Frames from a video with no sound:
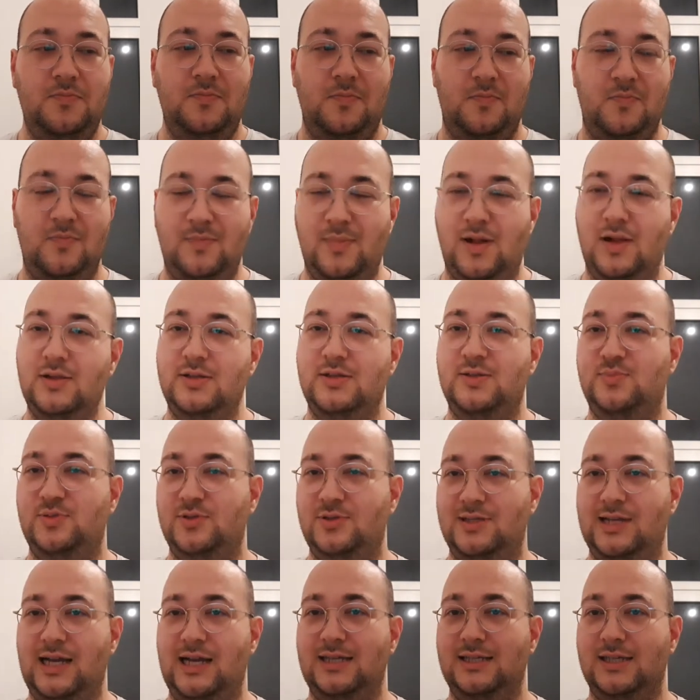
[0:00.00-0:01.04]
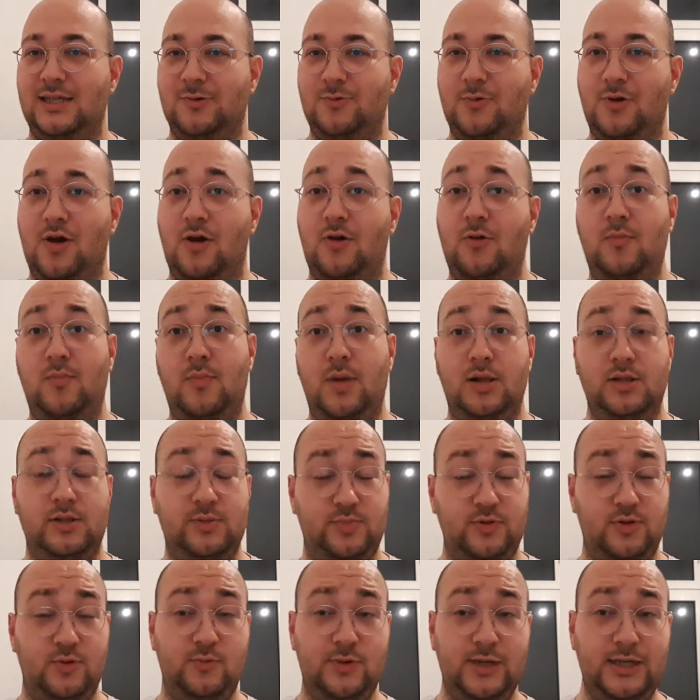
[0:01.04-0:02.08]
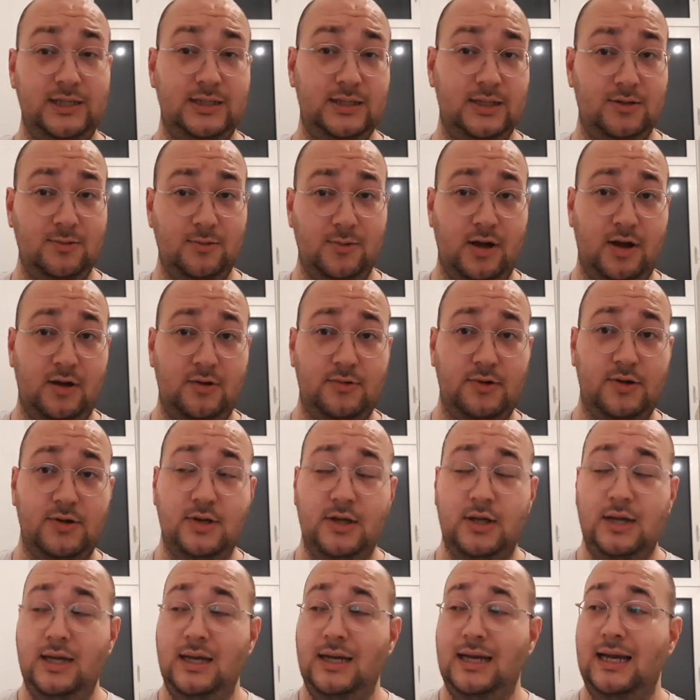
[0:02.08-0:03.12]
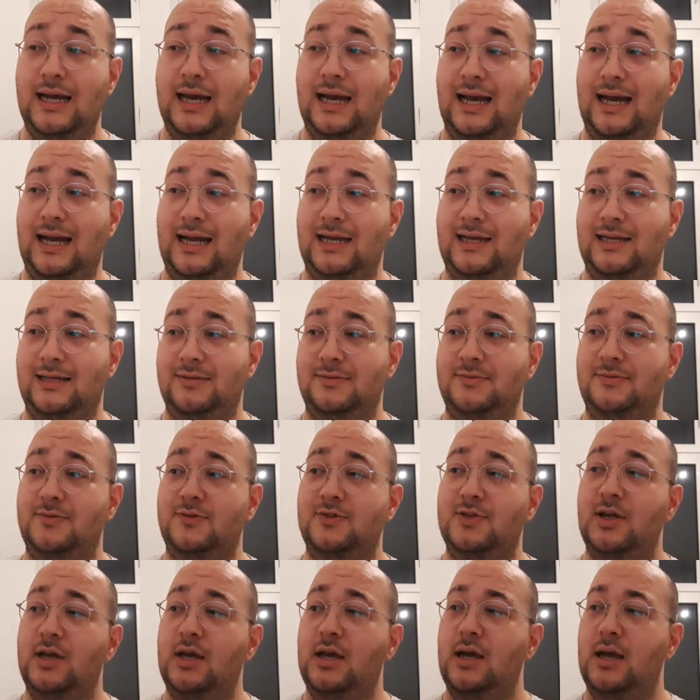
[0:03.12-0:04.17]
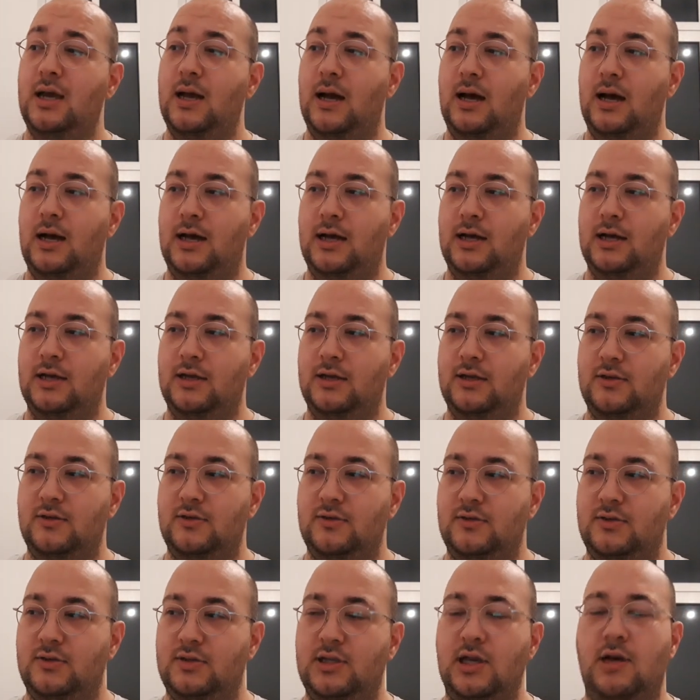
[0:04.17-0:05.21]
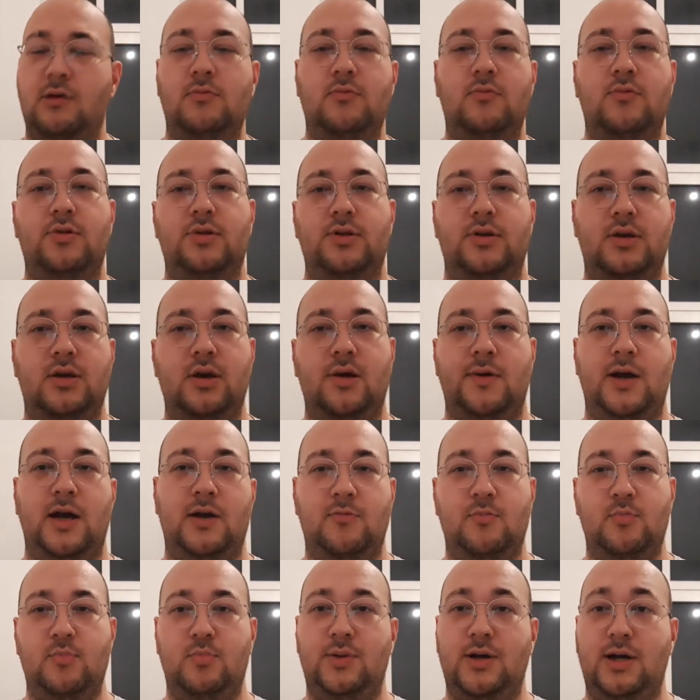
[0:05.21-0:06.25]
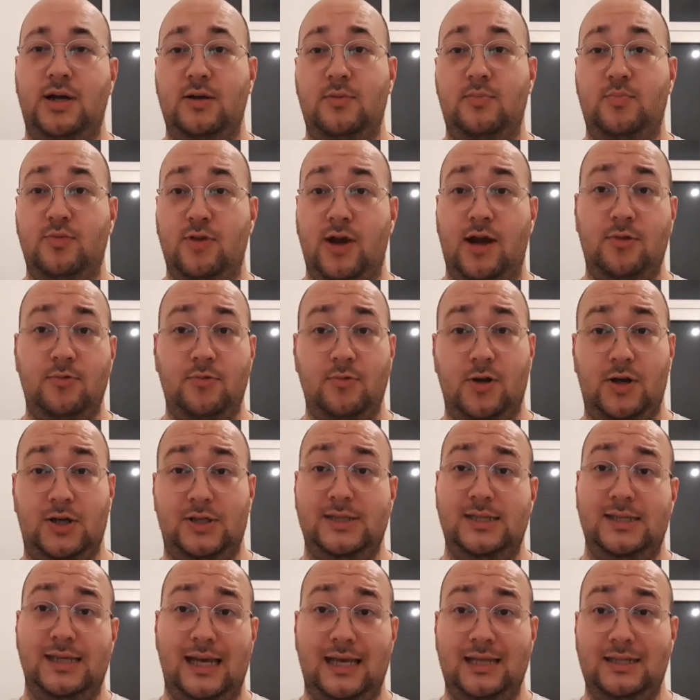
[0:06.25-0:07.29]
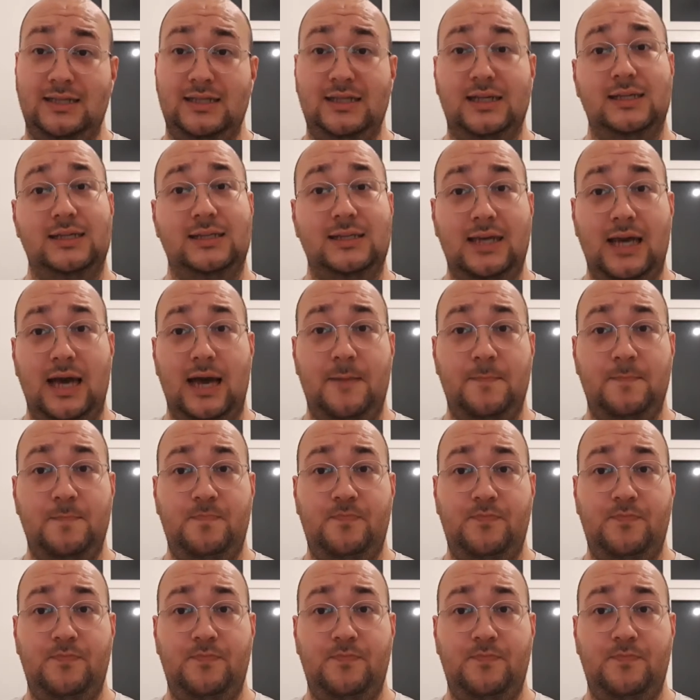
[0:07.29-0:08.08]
multiple days in a row, multiple weeks in a row, and I don't want to go out and buy brown rice again just yet